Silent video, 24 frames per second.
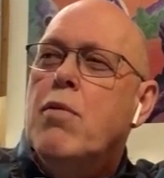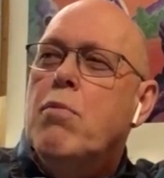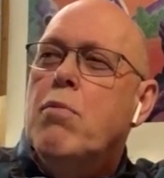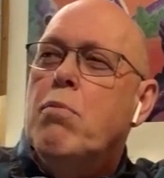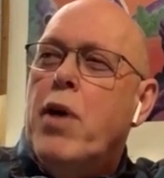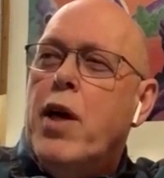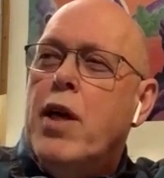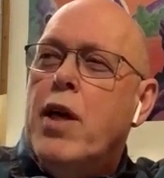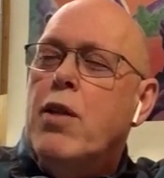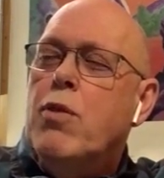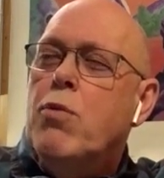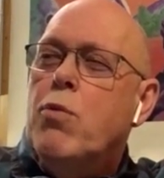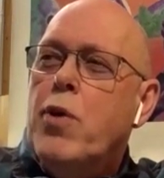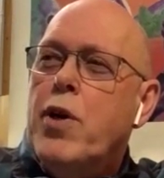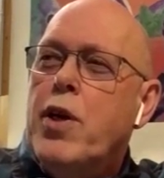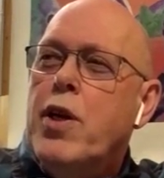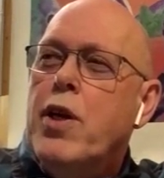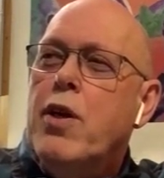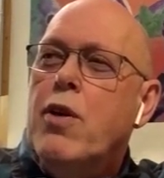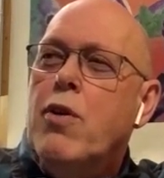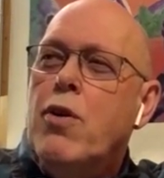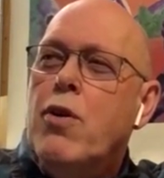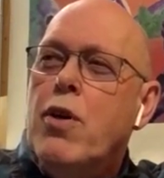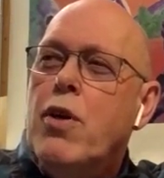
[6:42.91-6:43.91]
made
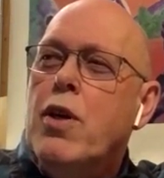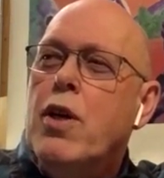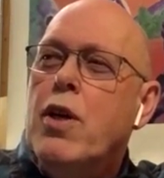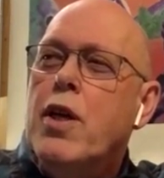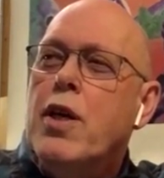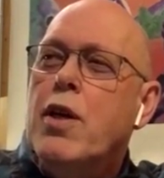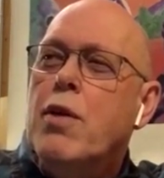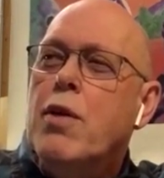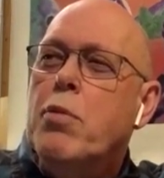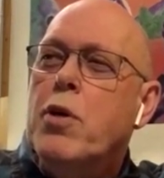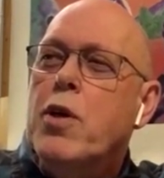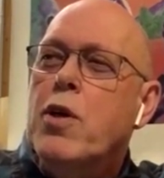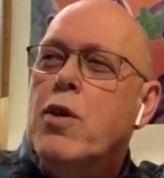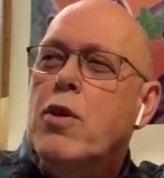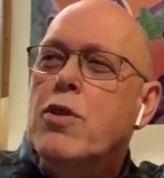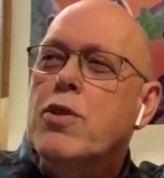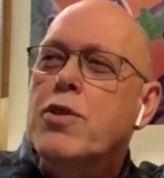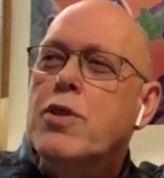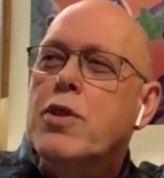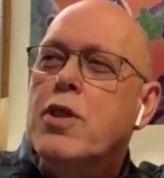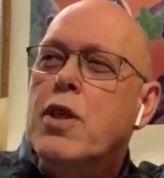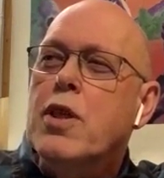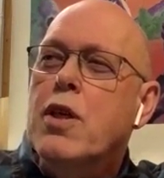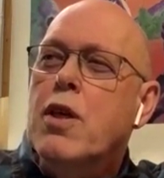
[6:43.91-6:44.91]
very earlier
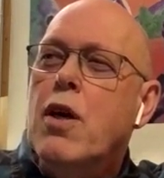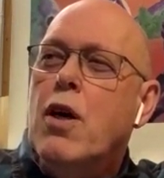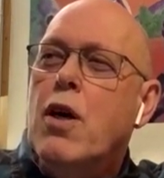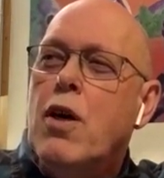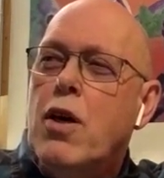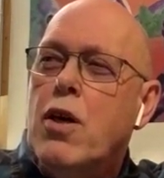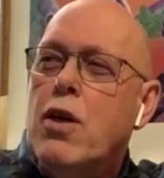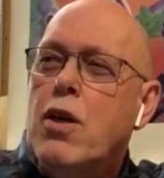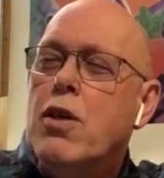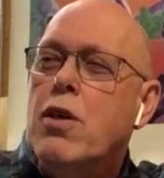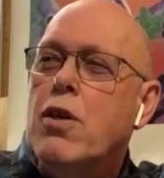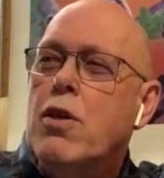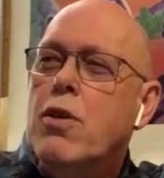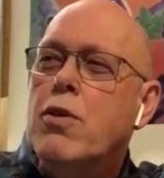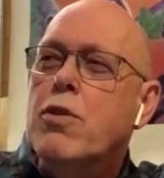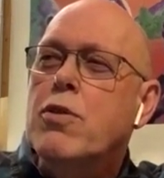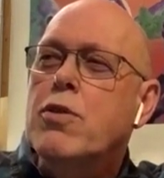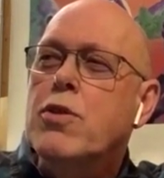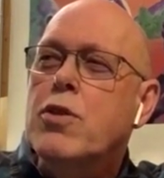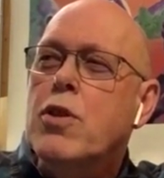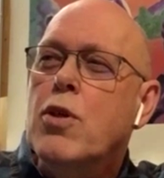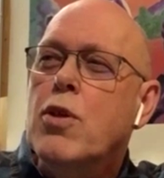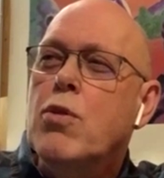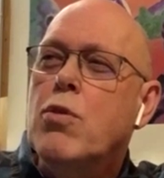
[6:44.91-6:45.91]
because the car
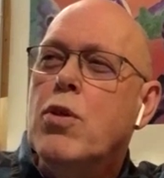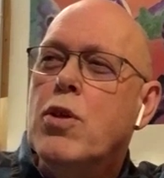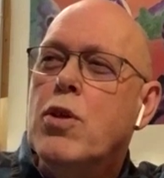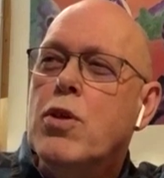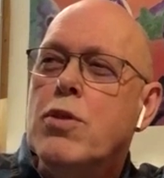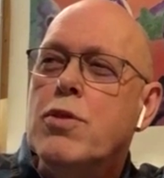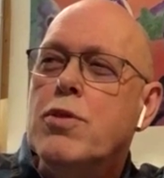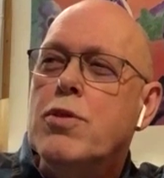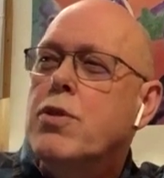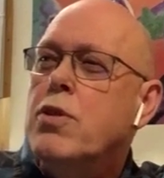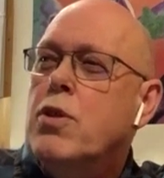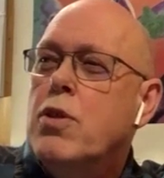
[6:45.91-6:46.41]
looked so old.